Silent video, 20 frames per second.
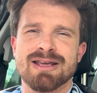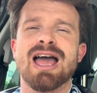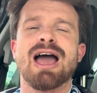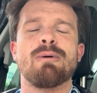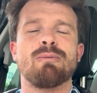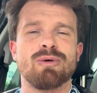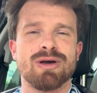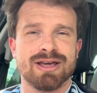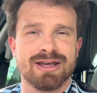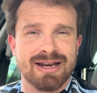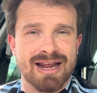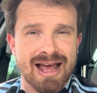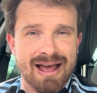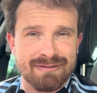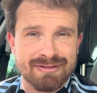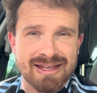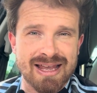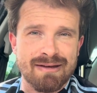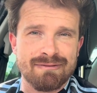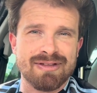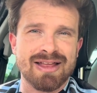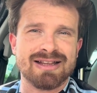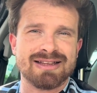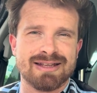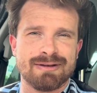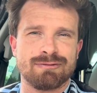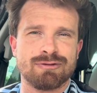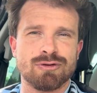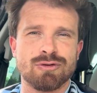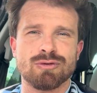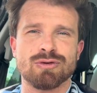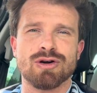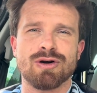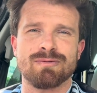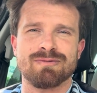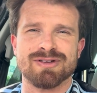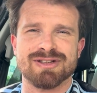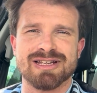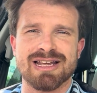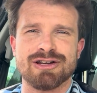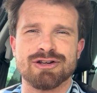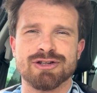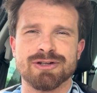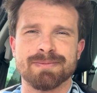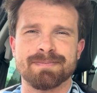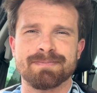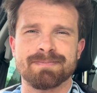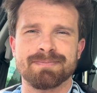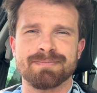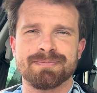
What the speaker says: And we're going to have that difficult conversation.